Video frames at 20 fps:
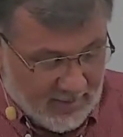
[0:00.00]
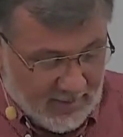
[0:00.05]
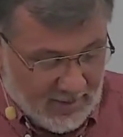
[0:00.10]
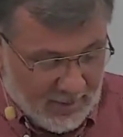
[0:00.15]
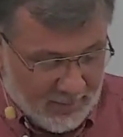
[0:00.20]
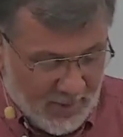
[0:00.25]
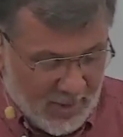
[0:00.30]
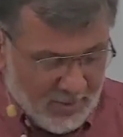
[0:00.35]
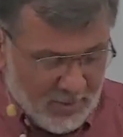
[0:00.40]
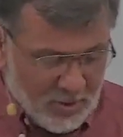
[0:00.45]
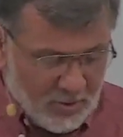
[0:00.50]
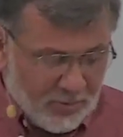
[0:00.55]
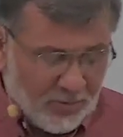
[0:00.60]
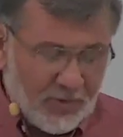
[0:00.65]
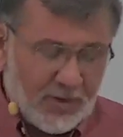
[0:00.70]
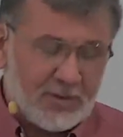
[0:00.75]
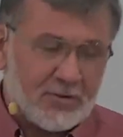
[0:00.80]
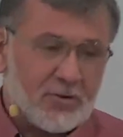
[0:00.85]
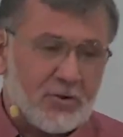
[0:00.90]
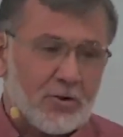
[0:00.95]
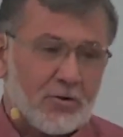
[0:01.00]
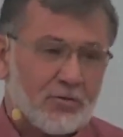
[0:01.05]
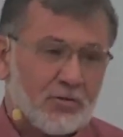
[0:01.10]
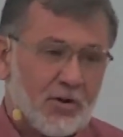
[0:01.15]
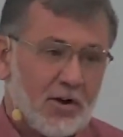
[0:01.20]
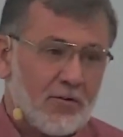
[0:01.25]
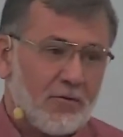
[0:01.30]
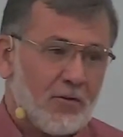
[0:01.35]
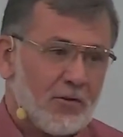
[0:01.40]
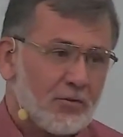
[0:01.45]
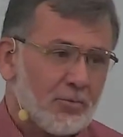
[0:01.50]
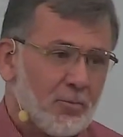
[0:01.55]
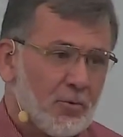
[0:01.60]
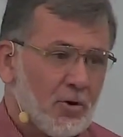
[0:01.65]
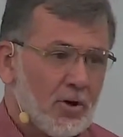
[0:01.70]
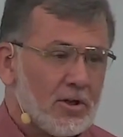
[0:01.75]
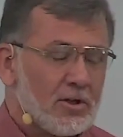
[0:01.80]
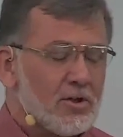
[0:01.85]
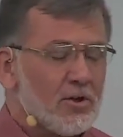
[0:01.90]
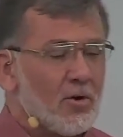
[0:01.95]
And maybe you think to yourself this
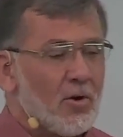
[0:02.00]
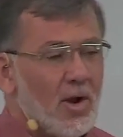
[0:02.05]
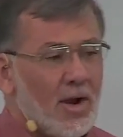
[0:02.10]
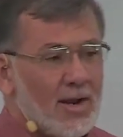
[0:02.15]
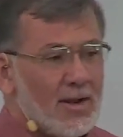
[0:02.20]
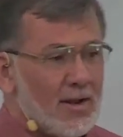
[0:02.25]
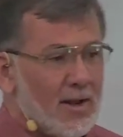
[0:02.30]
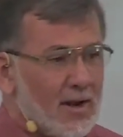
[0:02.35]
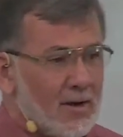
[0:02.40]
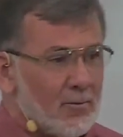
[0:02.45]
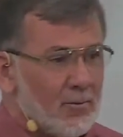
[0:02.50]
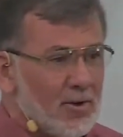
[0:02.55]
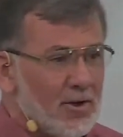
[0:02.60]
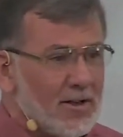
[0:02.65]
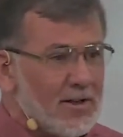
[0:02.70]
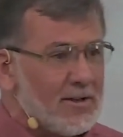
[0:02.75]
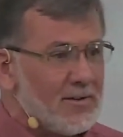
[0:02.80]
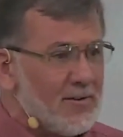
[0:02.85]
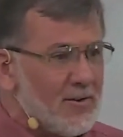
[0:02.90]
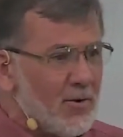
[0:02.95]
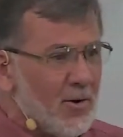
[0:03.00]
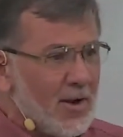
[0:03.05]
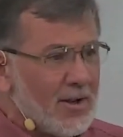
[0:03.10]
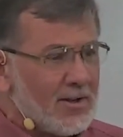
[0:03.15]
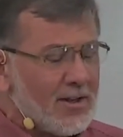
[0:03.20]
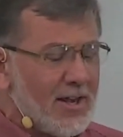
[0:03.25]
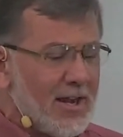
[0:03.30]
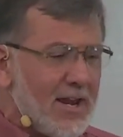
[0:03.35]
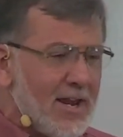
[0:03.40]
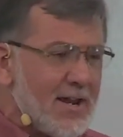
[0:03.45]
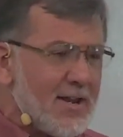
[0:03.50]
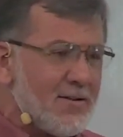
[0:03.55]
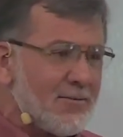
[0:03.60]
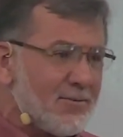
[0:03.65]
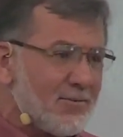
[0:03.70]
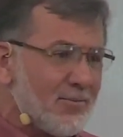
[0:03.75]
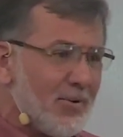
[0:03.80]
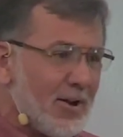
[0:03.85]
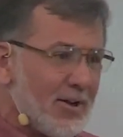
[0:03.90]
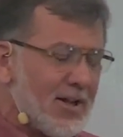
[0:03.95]
morning, you know, I, I really, you know, I
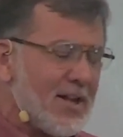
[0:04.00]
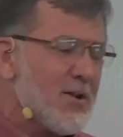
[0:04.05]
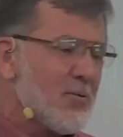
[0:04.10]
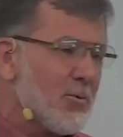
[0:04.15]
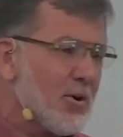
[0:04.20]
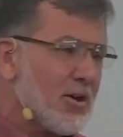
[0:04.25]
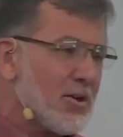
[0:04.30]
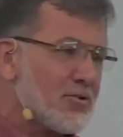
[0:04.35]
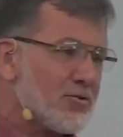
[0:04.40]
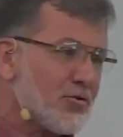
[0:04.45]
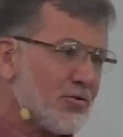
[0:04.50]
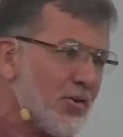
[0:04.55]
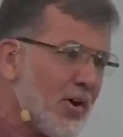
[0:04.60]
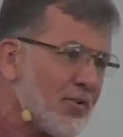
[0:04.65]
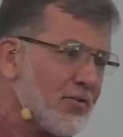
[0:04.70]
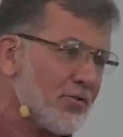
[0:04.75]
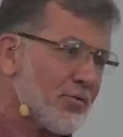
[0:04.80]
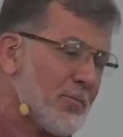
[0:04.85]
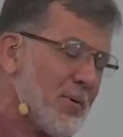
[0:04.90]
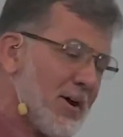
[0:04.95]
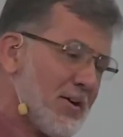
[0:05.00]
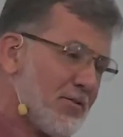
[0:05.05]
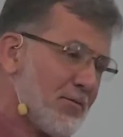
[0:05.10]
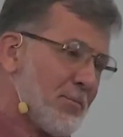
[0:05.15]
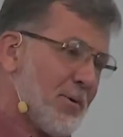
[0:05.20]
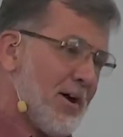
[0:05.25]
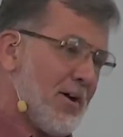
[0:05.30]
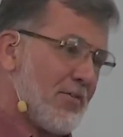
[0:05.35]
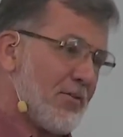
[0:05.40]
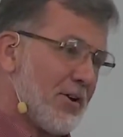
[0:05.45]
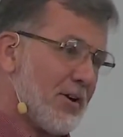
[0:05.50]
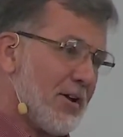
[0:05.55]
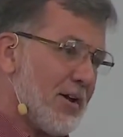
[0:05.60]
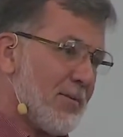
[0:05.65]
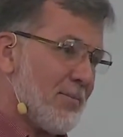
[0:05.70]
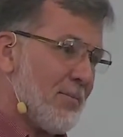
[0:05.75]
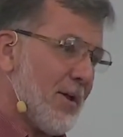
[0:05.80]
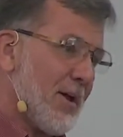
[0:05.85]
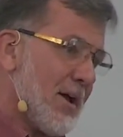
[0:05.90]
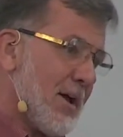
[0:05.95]
can't, I can't really trust my spouse. I
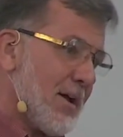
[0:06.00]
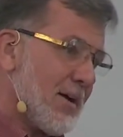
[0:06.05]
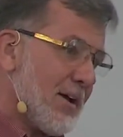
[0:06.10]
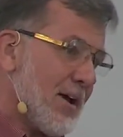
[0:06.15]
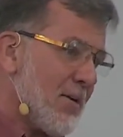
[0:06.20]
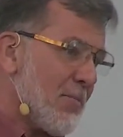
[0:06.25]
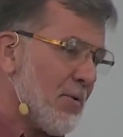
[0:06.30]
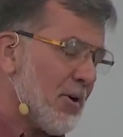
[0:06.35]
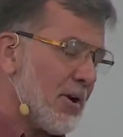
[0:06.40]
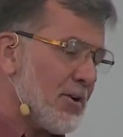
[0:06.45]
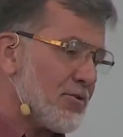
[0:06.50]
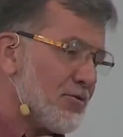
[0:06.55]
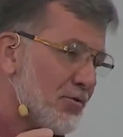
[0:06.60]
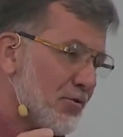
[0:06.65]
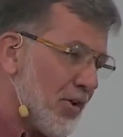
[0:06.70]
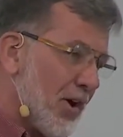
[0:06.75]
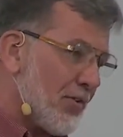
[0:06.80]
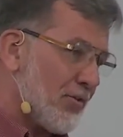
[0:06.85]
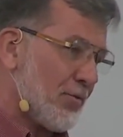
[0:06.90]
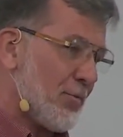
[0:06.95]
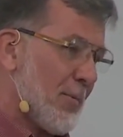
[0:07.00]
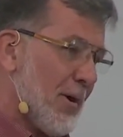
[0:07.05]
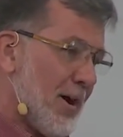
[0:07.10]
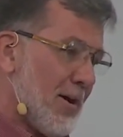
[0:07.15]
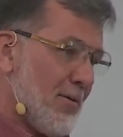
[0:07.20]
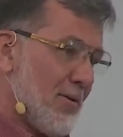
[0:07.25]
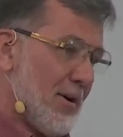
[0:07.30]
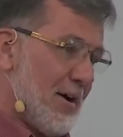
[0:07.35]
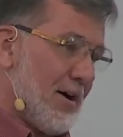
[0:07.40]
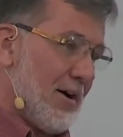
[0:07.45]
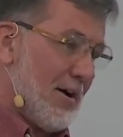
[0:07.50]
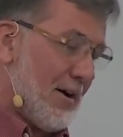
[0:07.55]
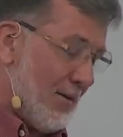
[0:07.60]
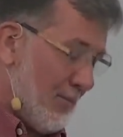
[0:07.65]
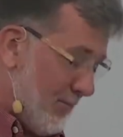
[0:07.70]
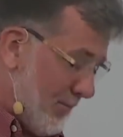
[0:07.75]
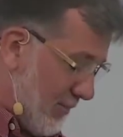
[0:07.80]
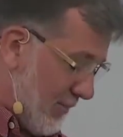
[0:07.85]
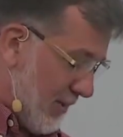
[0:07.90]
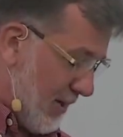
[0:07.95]
can't, can't really trust my
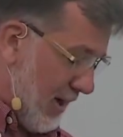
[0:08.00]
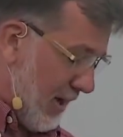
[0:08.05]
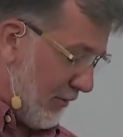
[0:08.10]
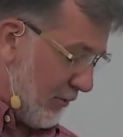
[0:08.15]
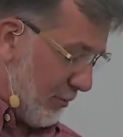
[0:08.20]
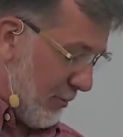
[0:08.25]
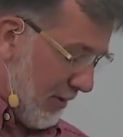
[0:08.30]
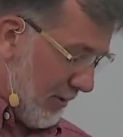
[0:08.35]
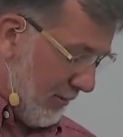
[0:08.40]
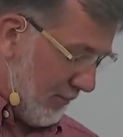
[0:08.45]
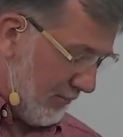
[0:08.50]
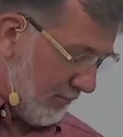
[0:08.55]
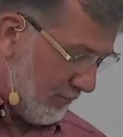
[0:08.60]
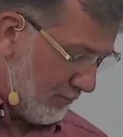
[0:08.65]
uh, husband.